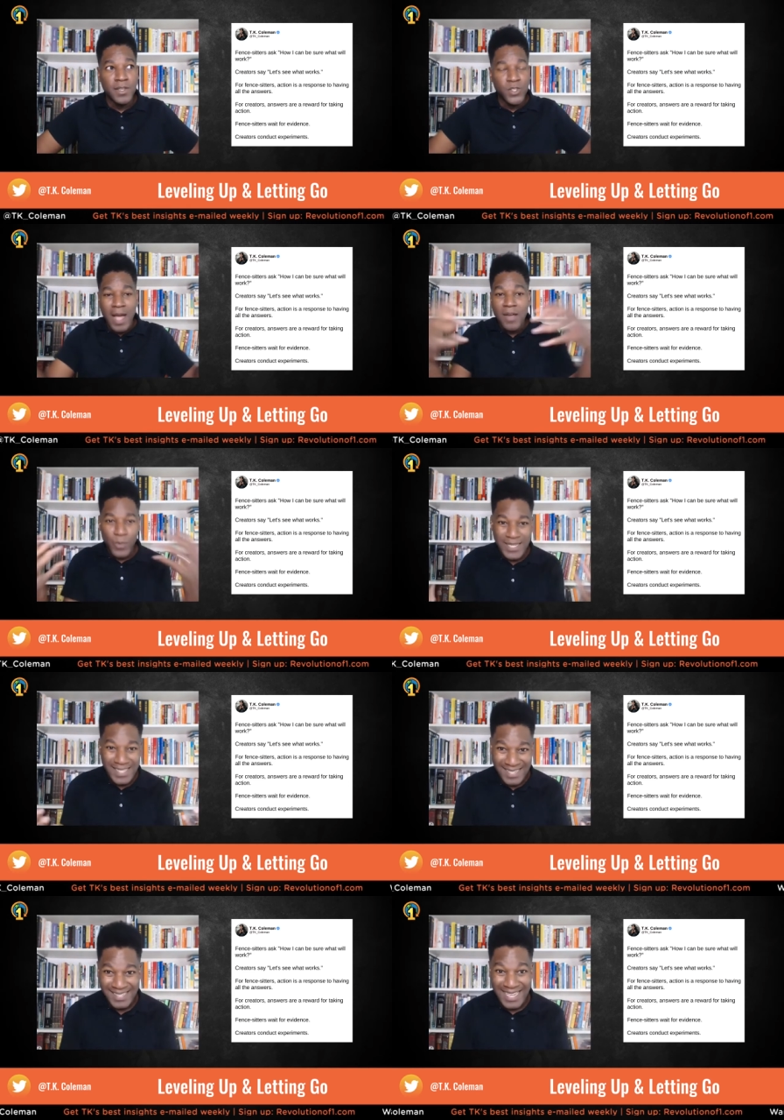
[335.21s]
So, how do we
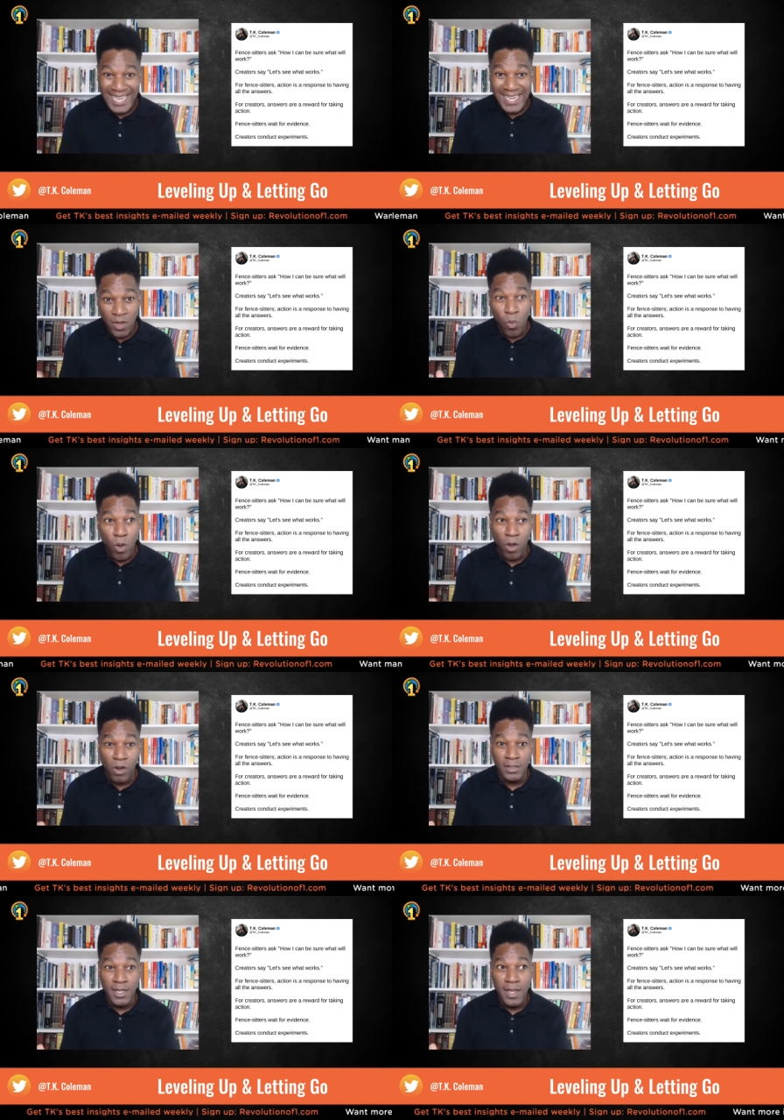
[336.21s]
succeed in a
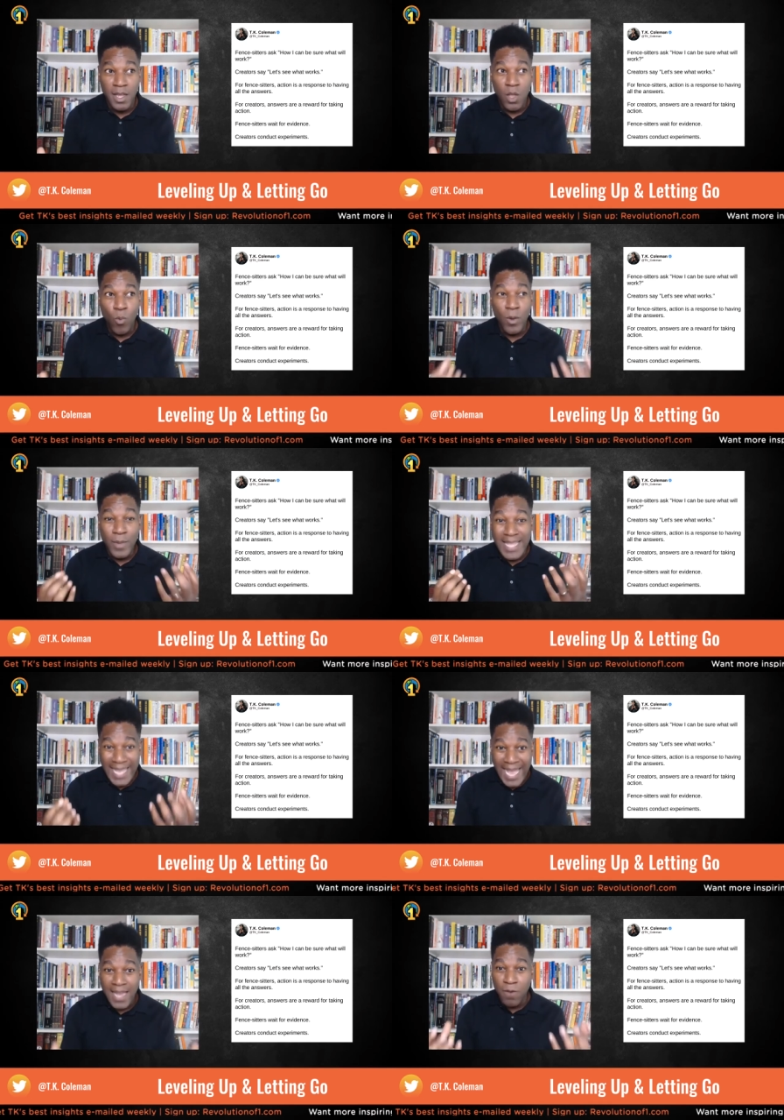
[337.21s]
world where we
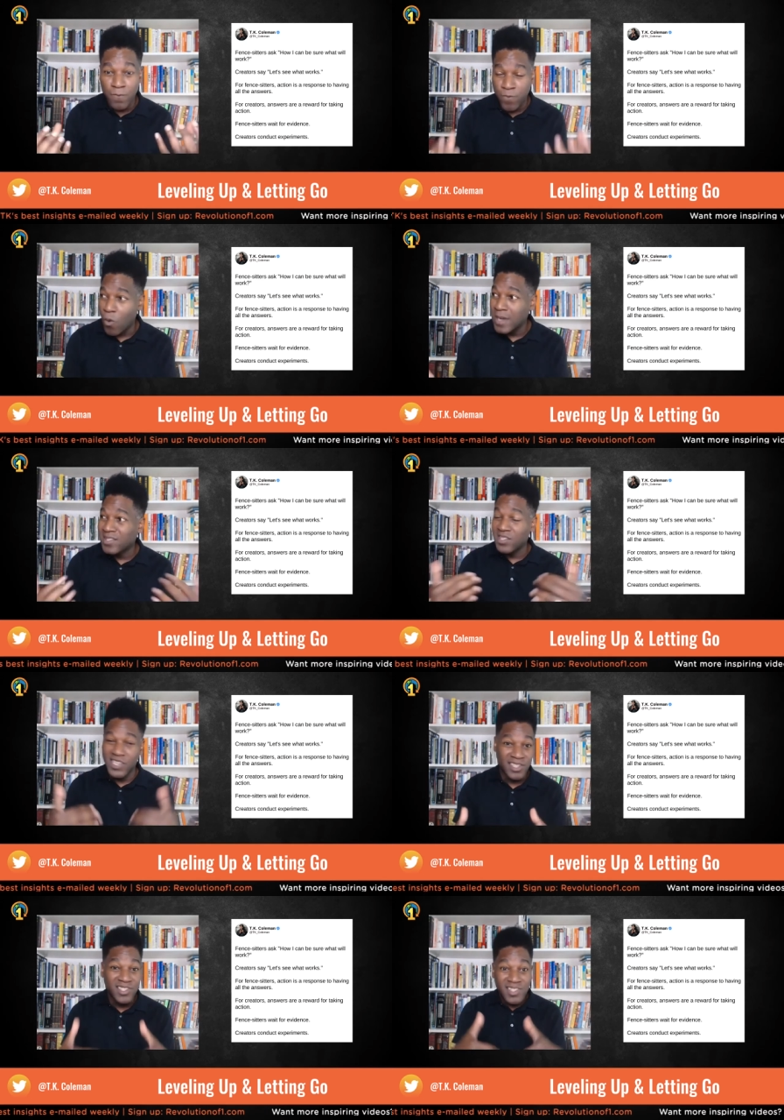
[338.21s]
can't afford to
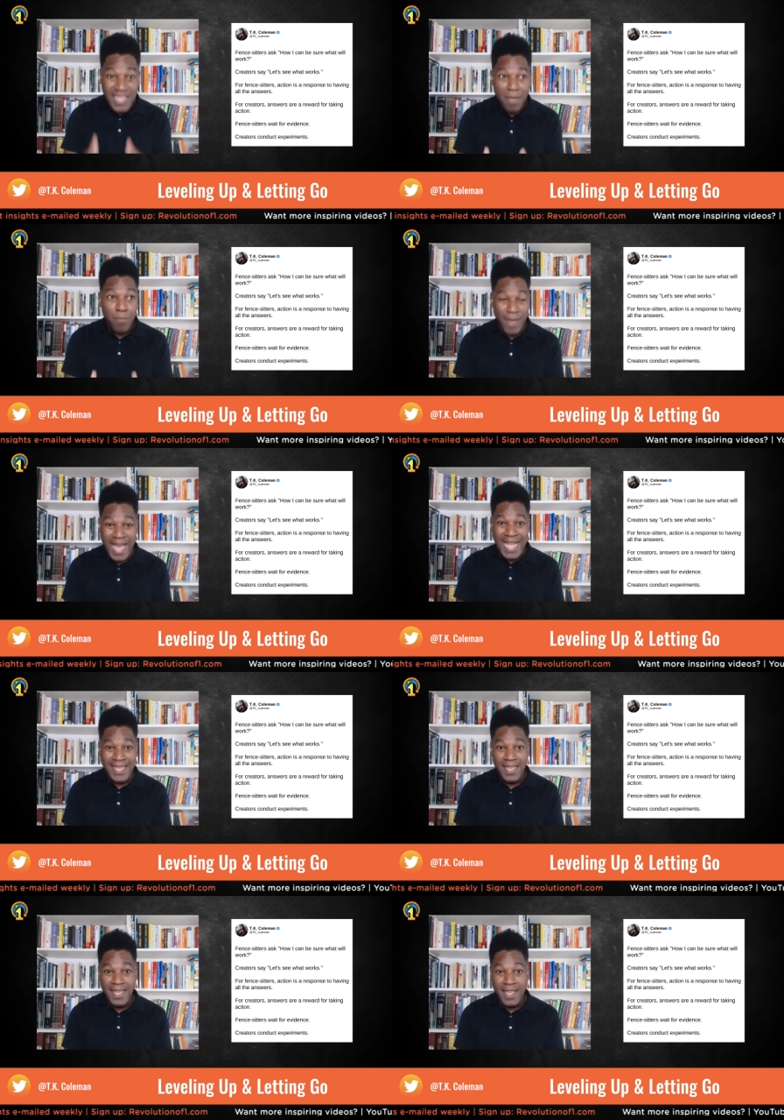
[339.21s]
just sit back
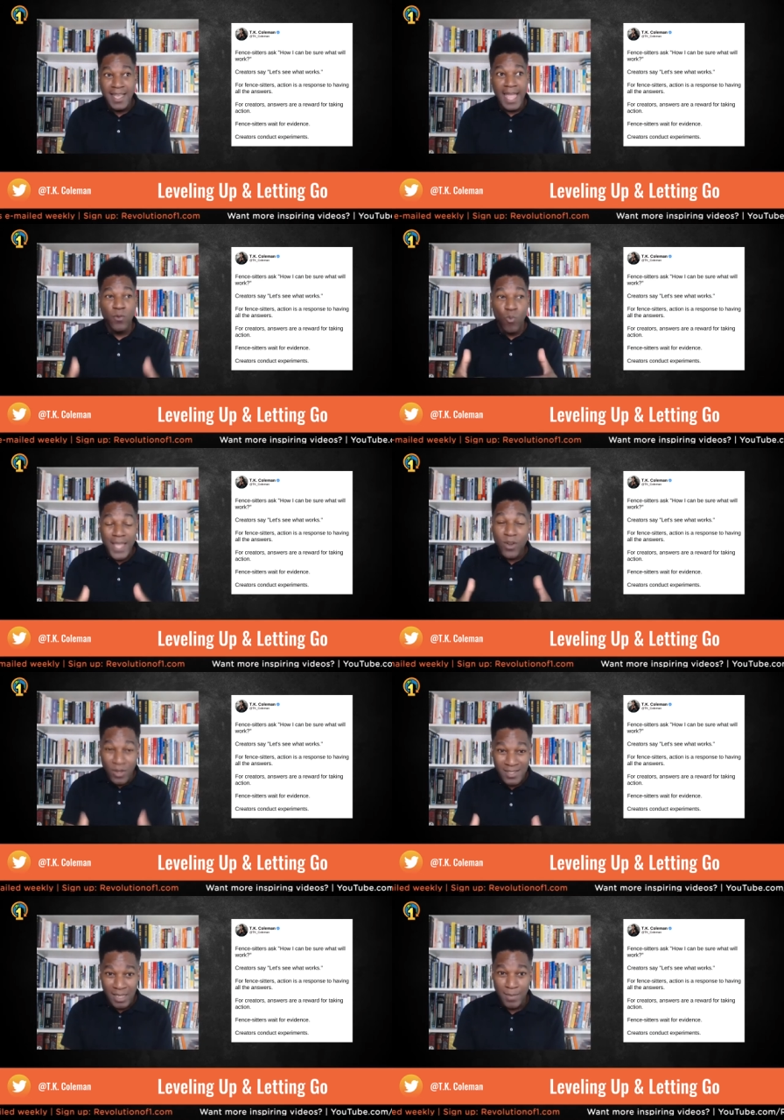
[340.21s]
and wait
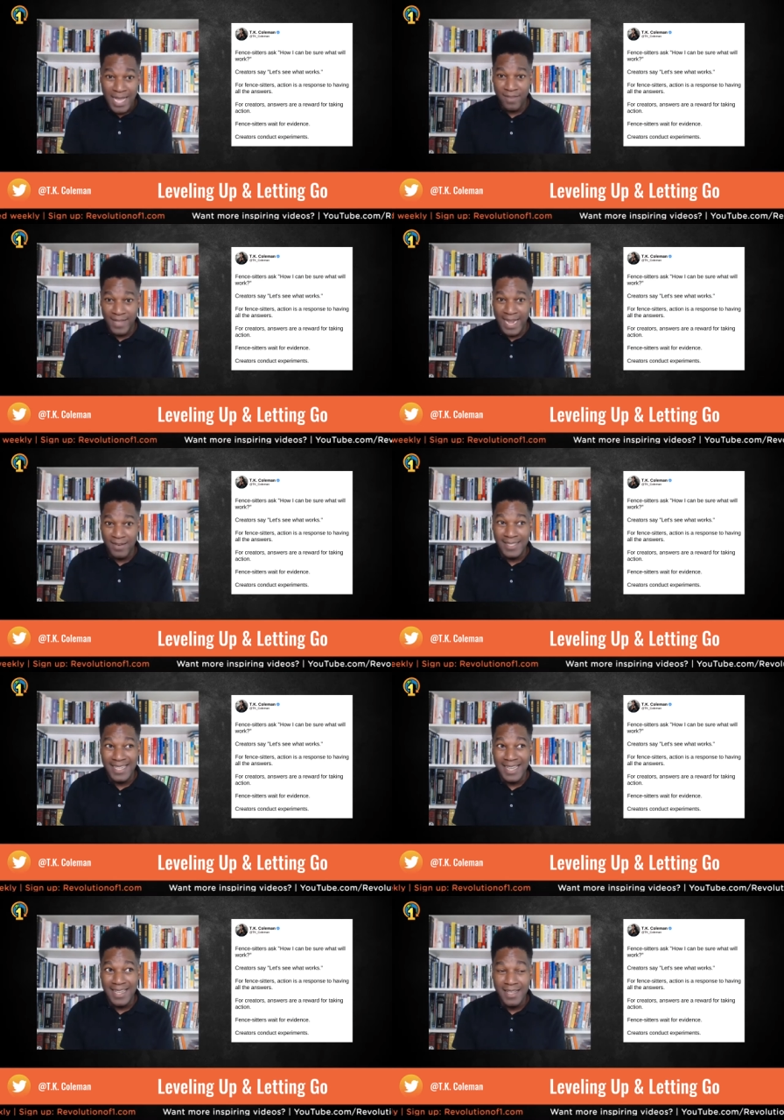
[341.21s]
on some kind of
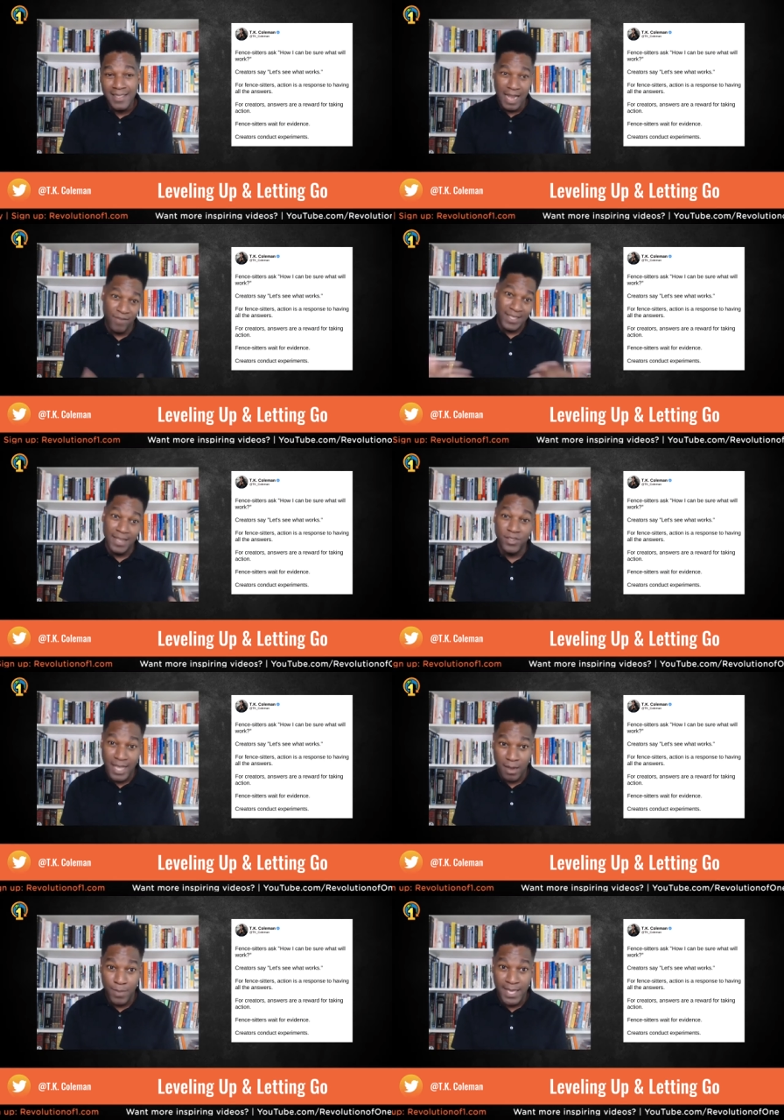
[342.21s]
guarantee that everything's
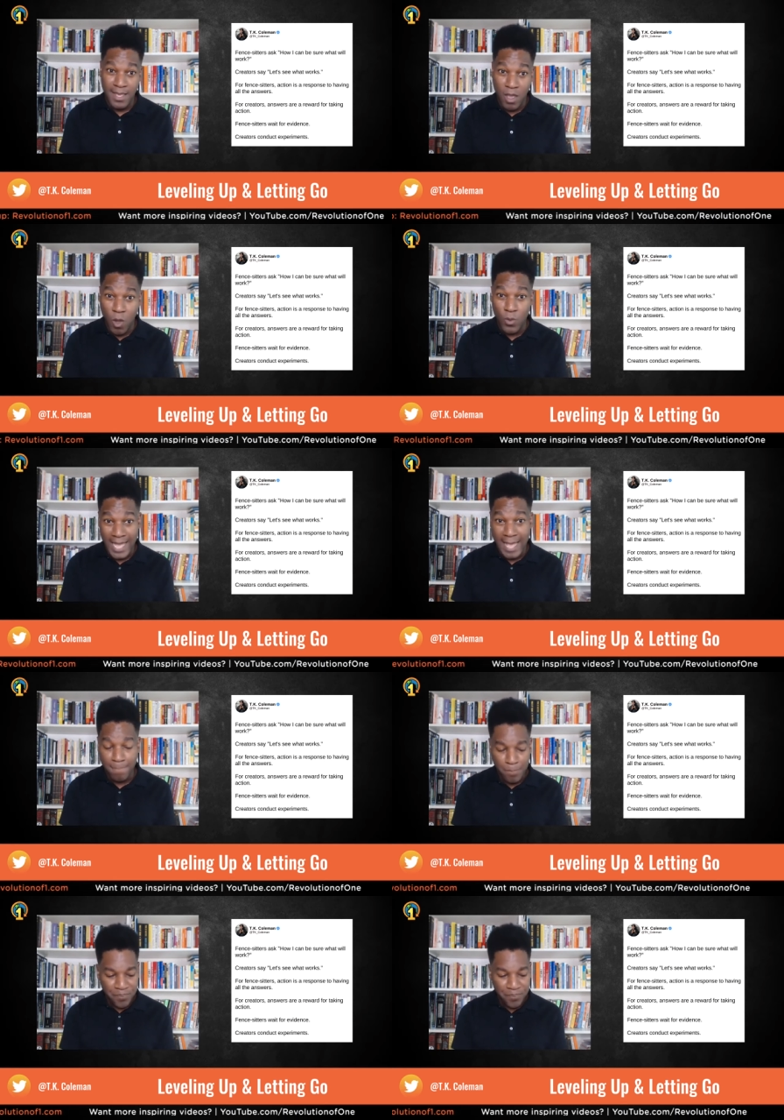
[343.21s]
going to be okay?